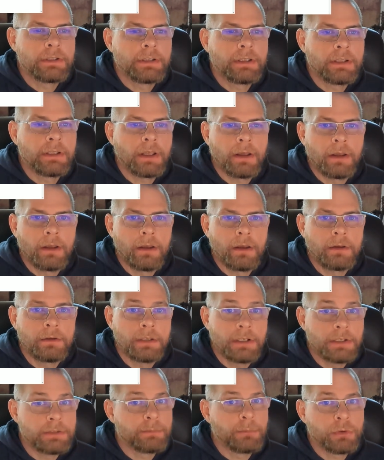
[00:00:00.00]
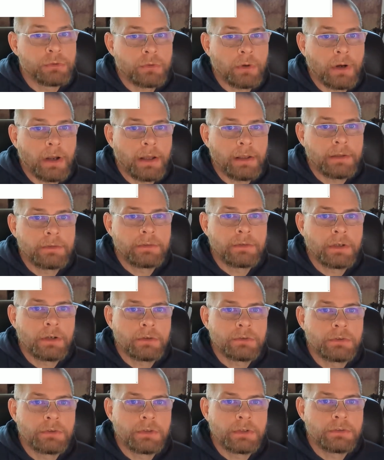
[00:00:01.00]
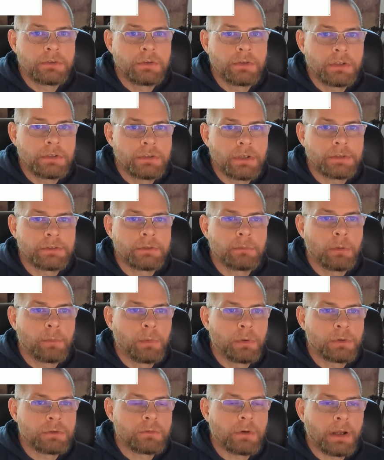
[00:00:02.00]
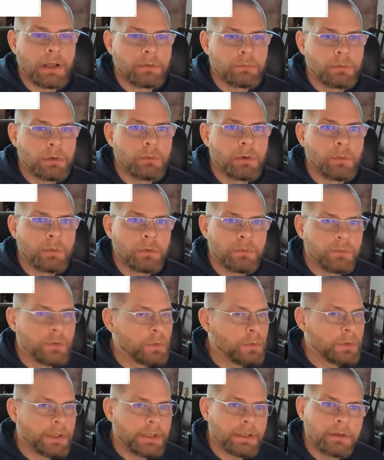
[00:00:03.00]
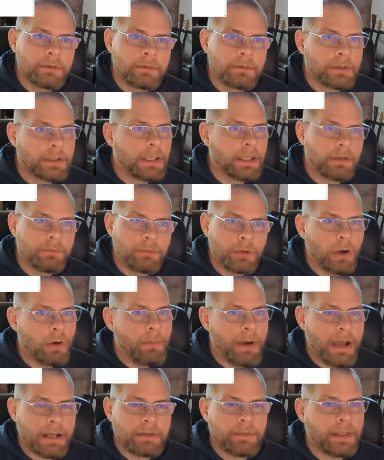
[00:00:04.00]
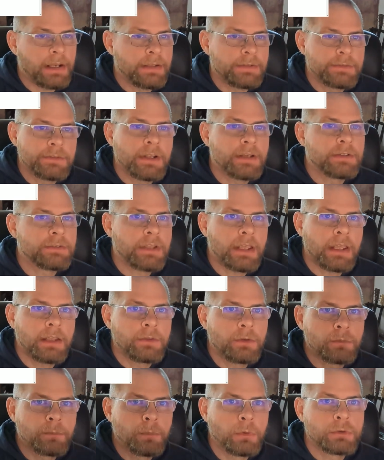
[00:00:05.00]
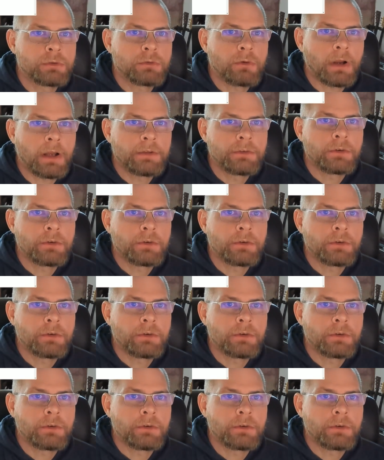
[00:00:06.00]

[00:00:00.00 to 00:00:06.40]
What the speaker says: you need some push rods here. So these are the adjustable push rods. We went with fueling. Again, if you go back to that SNS kit, those push rods are